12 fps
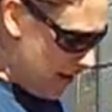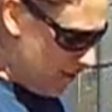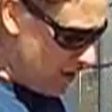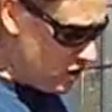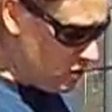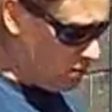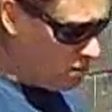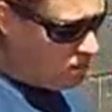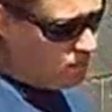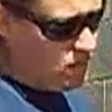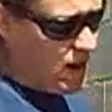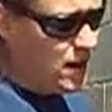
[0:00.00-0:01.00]
And if I just
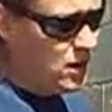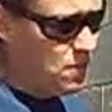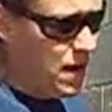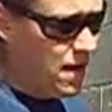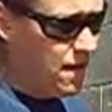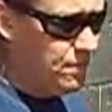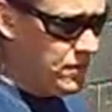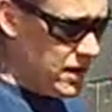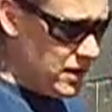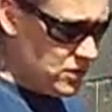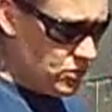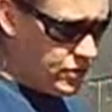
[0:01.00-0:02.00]
yank them out,
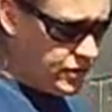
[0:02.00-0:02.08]
it's